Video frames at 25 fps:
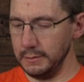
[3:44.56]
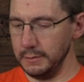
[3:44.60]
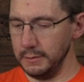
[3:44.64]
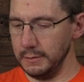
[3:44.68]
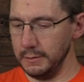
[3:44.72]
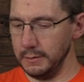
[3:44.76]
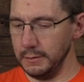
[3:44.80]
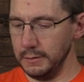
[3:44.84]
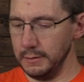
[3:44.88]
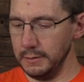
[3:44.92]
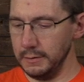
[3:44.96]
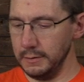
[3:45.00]

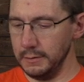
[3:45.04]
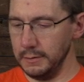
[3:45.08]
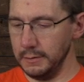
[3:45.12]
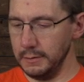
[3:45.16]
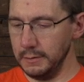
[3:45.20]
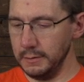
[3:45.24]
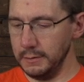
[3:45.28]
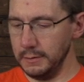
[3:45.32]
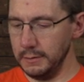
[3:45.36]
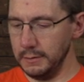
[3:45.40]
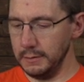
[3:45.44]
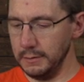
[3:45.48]

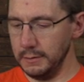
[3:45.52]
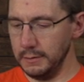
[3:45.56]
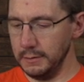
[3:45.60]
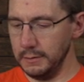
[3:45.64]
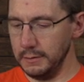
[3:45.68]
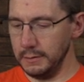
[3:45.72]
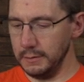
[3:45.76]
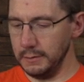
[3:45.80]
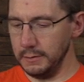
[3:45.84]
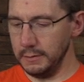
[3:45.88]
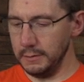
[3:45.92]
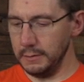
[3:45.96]

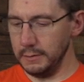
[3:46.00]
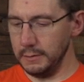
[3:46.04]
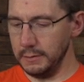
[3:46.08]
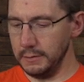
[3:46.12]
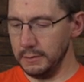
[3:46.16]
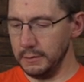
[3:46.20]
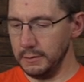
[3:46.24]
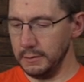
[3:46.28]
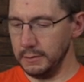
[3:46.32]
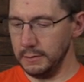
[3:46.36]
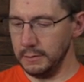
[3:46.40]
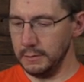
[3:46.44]

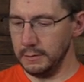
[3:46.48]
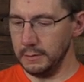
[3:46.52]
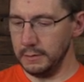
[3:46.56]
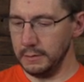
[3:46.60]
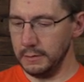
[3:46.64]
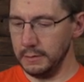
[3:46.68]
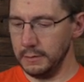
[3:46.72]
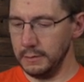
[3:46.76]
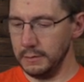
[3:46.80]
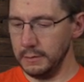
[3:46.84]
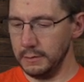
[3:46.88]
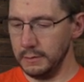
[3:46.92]

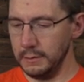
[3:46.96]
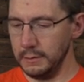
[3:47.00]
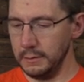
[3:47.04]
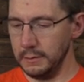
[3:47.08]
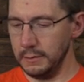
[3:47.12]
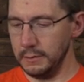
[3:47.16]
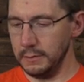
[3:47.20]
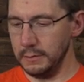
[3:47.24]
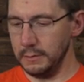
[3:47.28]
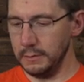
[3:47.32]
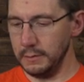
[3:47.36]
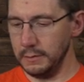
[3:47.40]

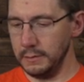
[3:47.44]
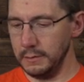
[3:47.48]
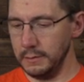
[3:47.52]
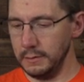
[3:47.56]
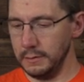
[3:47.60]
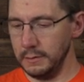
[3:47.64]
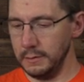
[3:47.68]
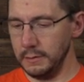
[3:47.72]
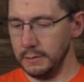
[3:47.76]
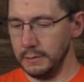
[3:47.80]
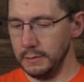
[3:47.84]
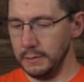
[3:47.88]

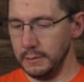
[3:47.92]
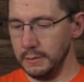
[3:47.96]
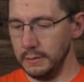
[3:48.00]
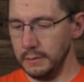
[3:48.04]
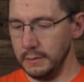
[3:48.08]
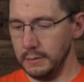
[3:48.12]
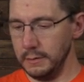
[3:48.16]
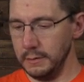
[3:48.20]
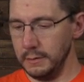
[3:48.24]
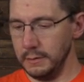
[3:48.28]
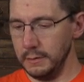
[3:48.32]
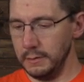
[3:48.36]

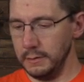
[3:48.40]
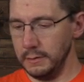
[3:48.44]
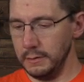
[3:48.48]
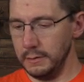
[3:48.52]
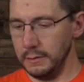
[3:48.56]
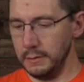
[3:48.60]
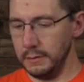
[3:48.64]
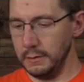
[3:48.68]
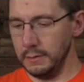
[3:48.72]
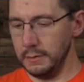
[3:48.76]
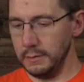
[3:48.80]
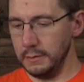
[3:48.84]

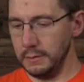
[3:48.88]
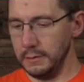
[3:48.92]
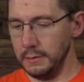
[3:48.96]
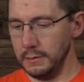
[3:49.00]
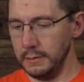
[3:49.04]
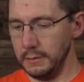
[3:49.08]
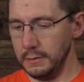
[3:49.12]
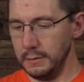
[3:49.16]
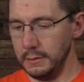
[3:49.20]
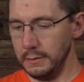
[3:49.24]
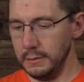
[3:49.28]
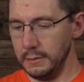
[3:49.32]

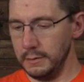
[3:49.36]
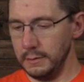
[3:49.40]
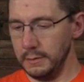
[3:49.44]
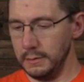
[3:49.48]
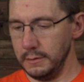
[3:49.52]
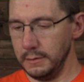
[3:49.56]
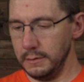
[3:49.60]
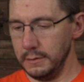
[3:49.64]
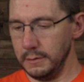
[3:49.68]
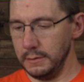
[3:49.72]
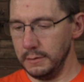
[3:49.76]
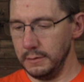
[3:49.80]

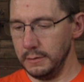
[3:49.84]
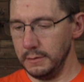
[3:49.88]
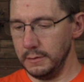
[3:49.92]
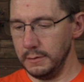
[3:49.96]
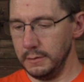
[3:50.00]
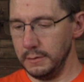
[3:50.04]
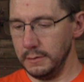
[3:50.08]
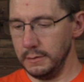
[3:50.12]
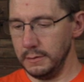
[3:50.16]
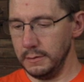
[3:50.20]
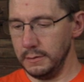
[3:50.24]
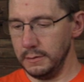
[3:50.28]

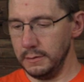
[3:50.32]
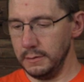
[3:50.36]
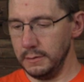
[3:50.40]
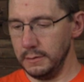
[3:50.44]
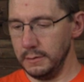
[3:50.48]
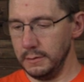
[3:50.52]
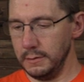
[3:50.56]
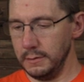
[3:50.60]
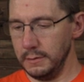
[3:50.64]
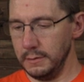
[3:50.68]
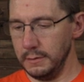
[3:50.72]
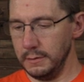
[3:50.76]

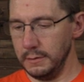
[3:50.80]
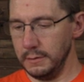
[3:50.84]
[no speech]